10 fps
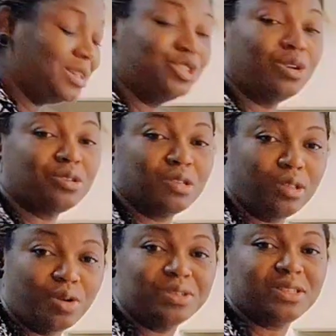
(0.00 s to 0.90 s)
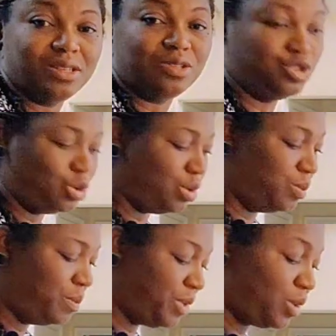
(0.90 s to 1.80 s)
just lost his job
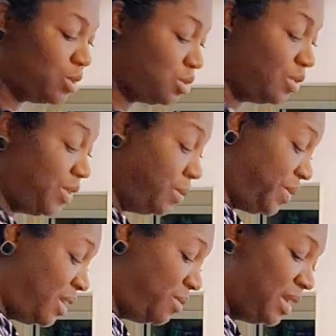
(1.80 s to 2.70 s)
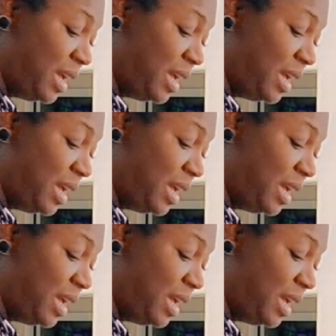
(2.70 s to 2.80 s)
because of the baby.